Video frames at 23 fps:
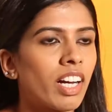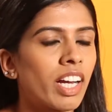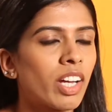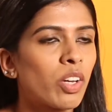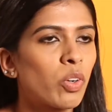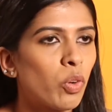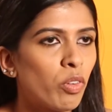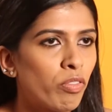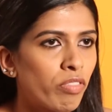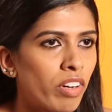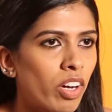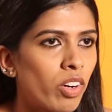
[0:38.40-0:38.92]
I
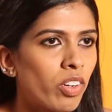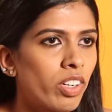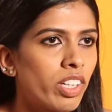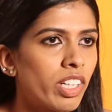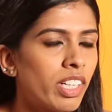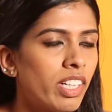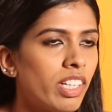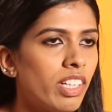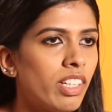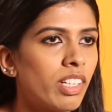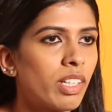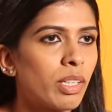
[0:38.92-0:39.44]

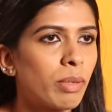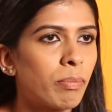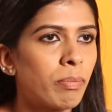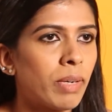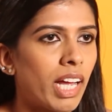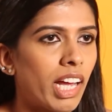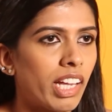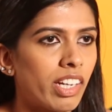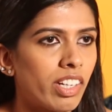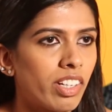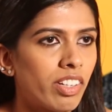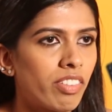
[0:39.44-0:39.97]
co-founded uh,
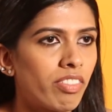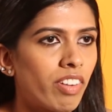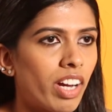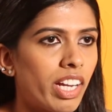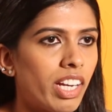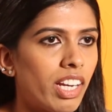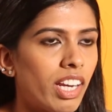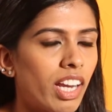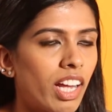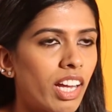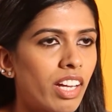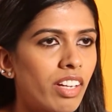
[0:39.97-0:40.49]
Planet
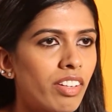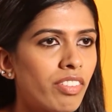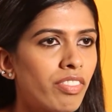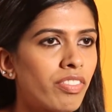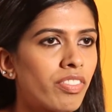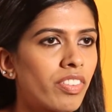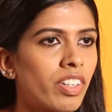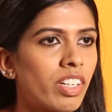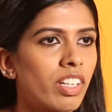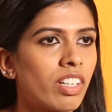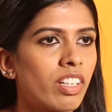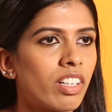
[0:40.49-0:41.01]
Wildlife
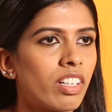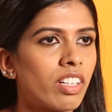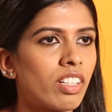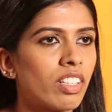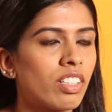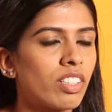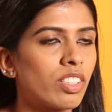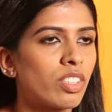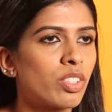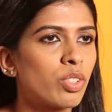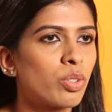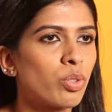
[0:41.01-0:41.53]

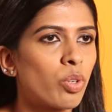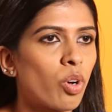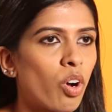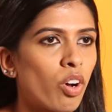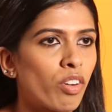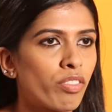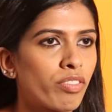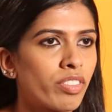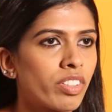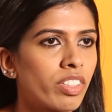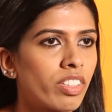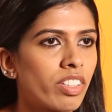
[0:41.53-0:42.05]
uh, to
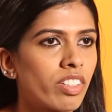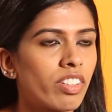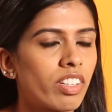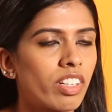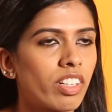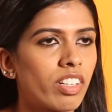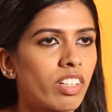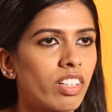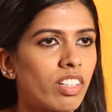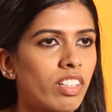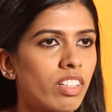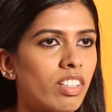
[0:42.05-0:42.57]
offer
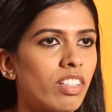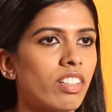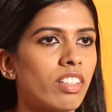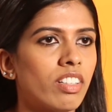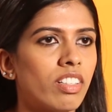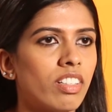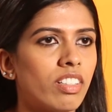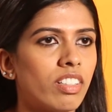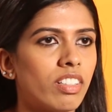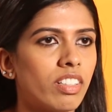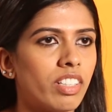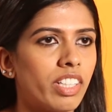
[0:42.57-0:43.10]
uh,
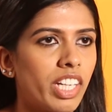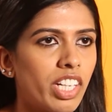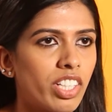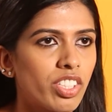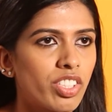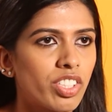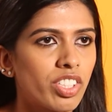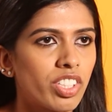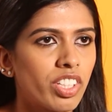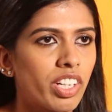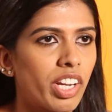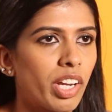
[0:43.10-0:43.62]
uh,
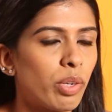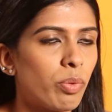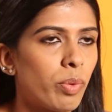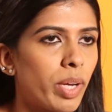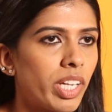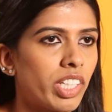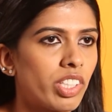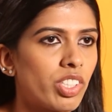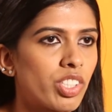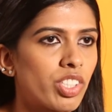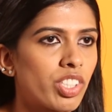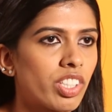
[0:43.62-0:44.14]
nature,
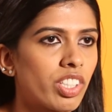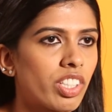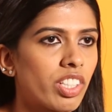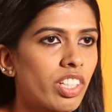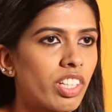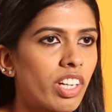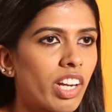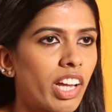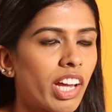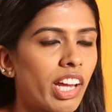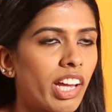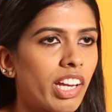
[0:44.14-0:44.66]

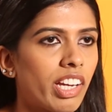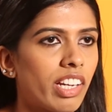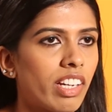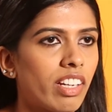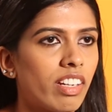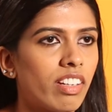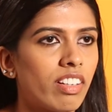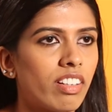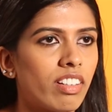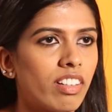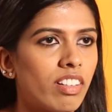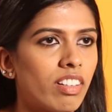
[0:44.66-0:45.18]
adventure
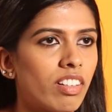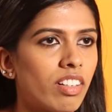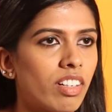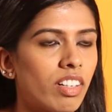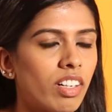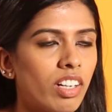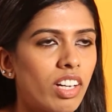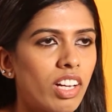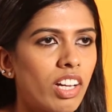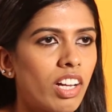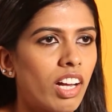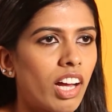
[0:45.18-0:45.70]
and
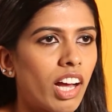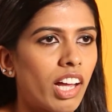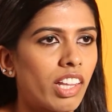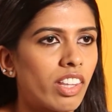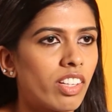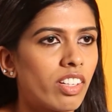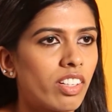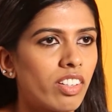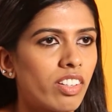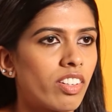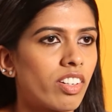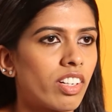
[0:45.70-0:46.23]

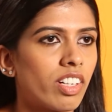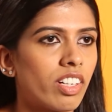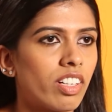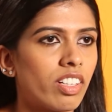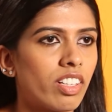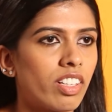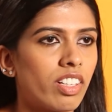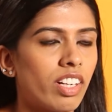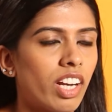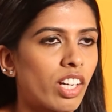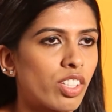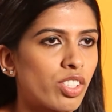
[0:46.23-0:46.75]
other
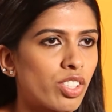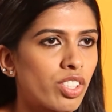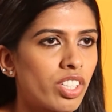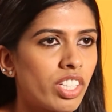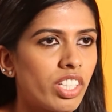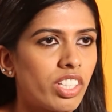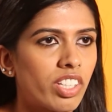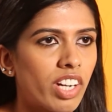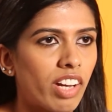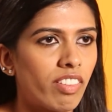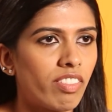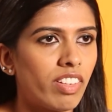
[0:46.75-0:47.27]
luxury
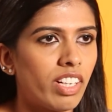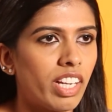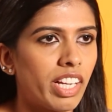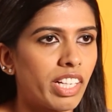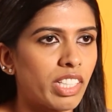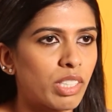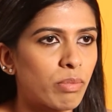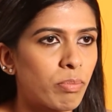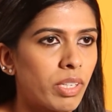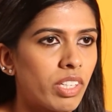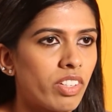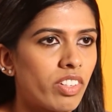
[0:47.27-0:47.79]
travel
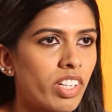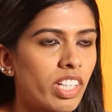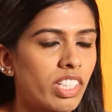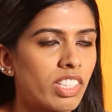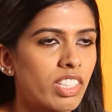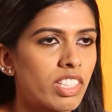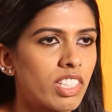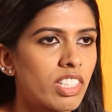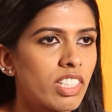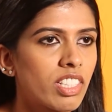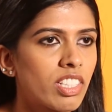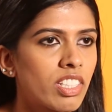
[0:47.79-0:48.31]

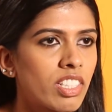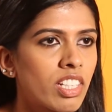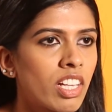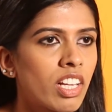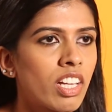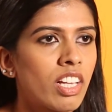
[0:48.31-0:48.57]
experiences.